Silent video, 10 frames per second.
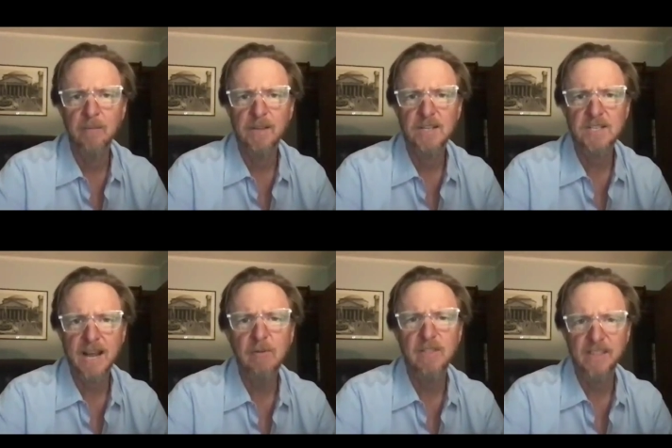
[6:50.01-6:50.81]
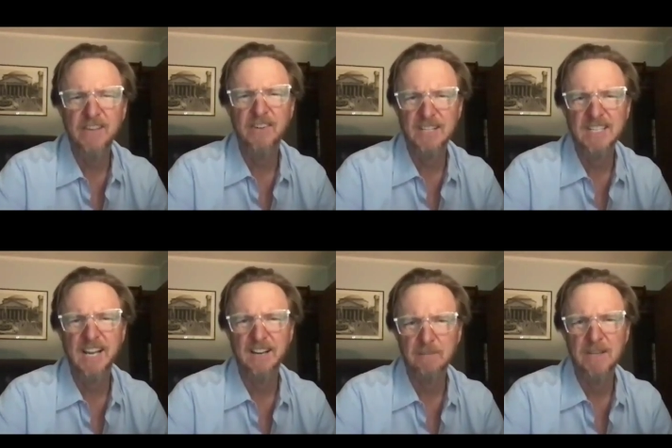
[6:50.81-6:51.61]
Because now we think of it, it's kind
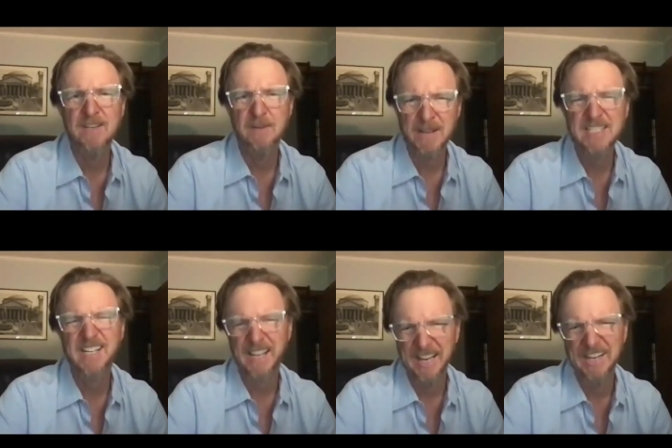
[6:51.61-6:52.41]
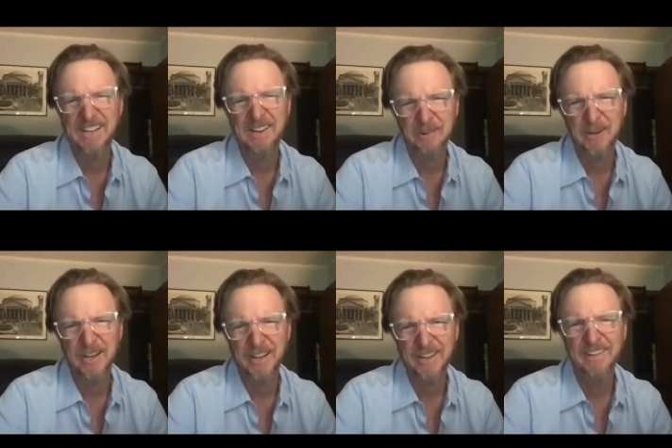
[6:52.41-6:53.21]
of been domesticated in a way.